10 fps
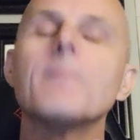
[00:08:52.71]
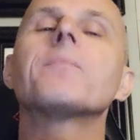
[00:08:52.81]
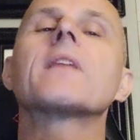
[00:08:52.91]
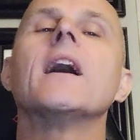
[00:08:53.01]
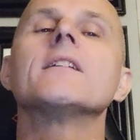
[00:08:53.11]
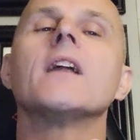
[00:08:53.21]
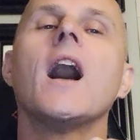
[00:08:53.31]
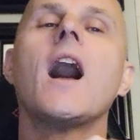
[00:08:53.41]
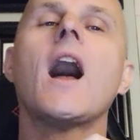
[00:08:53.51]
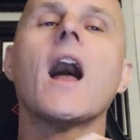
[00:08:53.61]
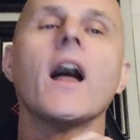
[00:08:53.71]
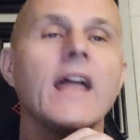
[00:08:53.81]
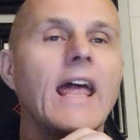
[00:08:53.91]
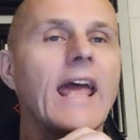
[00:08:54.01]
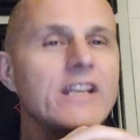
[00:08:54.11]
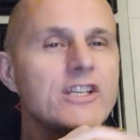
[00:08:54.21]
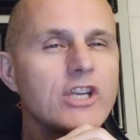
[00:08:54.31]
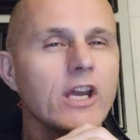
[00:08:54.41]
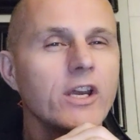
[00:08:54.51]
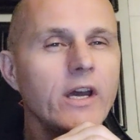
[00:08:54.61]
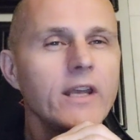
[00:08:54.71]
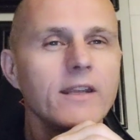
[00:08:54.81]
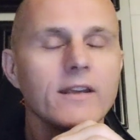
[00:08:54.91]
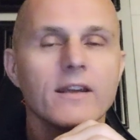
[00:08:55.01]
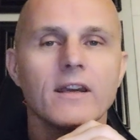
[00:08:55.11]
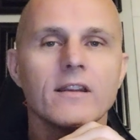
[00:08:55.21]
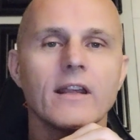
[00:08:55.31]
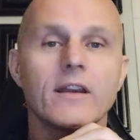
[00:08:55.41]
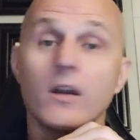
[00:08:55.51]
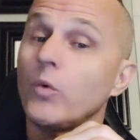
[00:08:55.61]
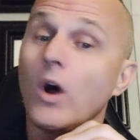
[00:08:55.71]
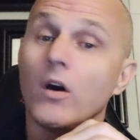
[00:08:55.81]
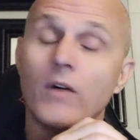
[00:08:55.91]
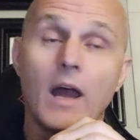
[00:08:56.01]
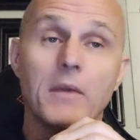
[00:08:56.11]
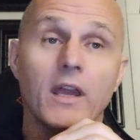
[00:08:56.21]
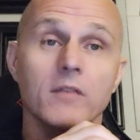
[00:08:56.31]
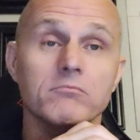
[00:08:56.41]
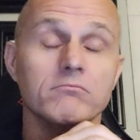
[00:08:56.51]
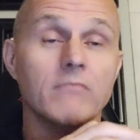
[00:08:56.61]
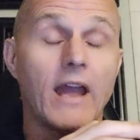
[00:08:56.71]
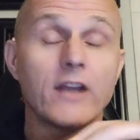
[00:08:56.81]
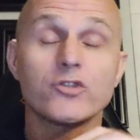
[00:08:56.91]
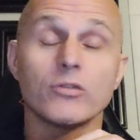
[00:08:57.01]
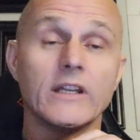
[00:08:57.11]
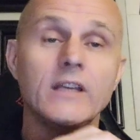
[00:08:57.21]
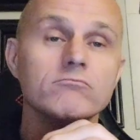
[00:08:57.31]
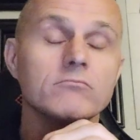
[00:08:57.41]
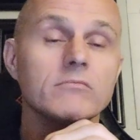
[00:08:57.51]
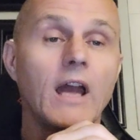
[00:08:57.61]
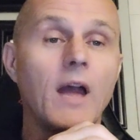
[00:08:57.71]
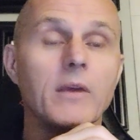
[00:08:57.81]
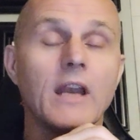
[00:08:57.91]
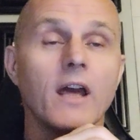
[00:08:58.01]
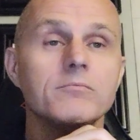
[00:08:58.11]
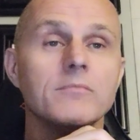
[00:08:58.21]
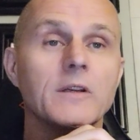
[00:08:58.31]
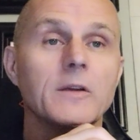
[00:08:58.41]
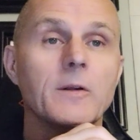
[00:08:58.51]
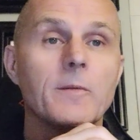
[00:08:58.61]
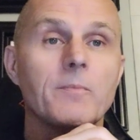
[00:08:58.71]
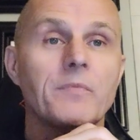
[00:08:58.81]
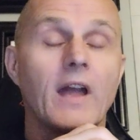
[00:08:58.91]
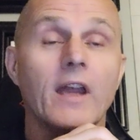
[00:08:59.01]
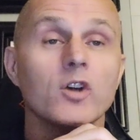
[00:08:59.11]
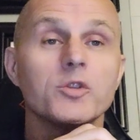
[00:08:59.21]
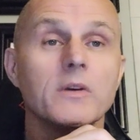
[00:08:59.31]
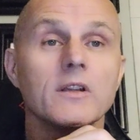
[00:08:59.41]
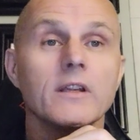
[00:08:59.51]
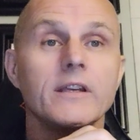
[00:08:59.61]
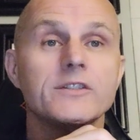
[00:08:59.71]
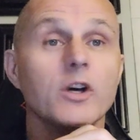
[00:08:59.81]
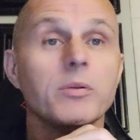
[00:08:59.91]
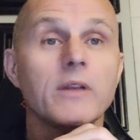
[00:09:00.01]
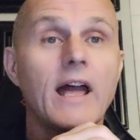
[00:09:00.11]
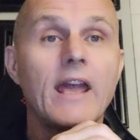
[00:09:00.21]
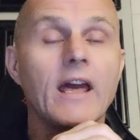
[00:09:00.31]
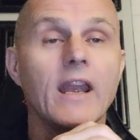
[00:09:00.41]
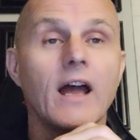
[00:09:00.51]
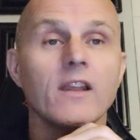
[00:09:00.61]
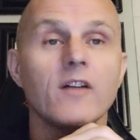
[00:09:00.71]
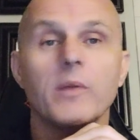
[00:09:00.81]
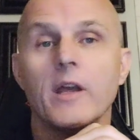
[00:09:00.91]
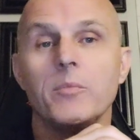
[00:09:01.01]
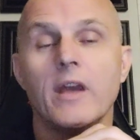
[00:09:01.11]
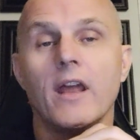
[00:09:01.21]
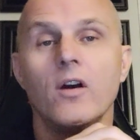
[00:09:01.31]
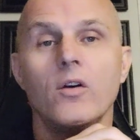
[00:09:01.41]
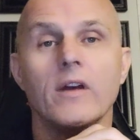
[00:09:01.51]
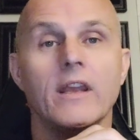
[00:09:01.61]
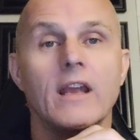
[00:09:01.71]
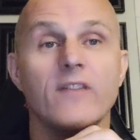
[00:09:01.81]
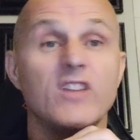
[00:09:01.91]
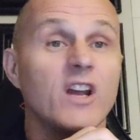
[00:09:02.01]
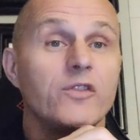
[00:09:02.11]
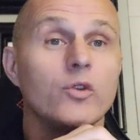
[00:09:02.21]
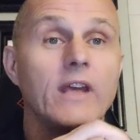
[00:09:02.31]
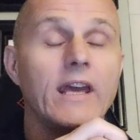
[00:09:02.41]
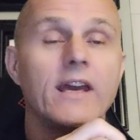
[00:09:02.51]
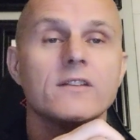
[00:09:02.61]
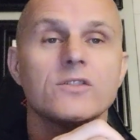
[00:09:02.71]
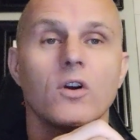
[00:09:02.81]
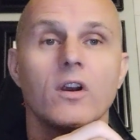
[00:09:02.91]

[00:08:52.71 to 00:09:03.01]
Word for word: I said, ah, and did you get good? And they're like, well, I mean, actually, yeah, I mean, I... I ultimately still play, and I love playing piano, and I've done a few gigs, or